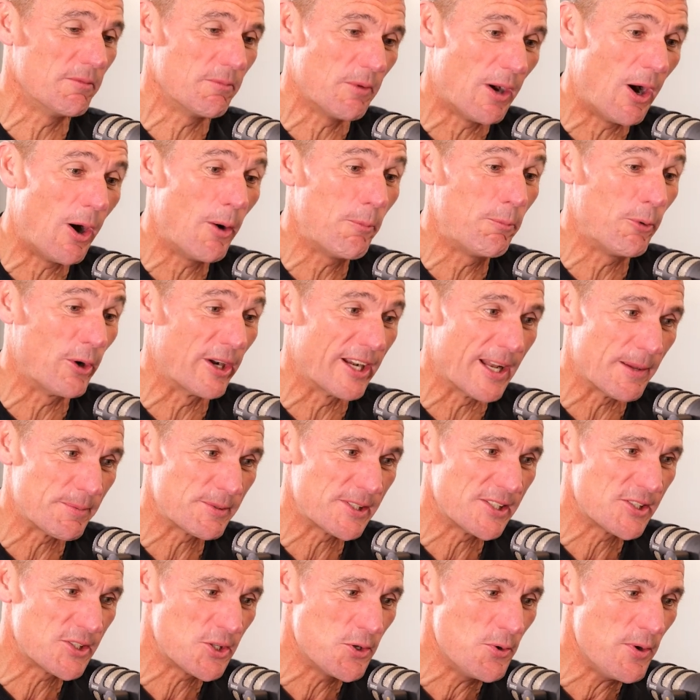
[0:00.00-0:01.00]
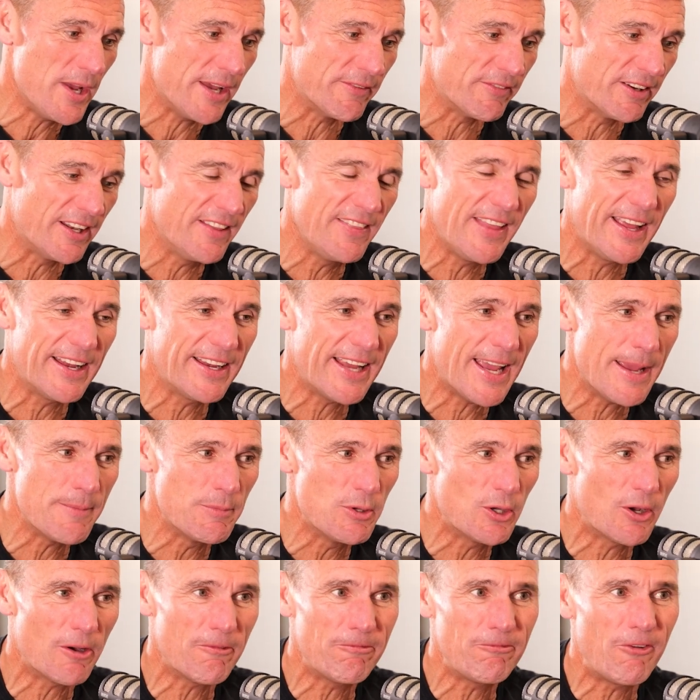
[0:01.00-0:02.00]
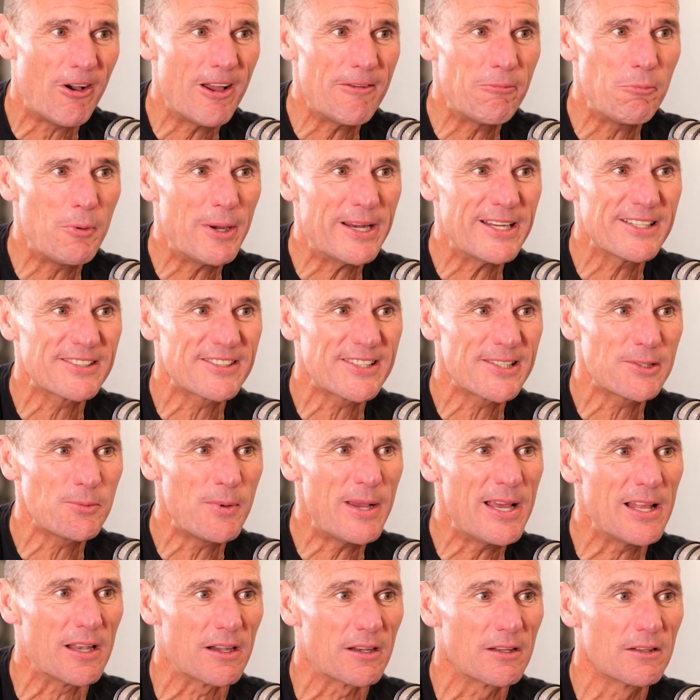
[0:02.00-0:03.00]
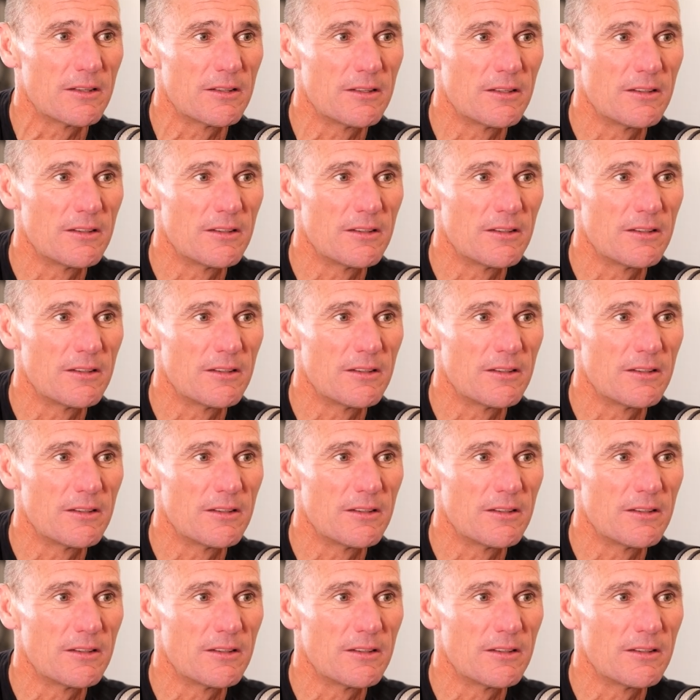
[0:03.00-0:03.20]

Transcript: I'll bring it up since you haven't. In that game, you got 5 wickets as well.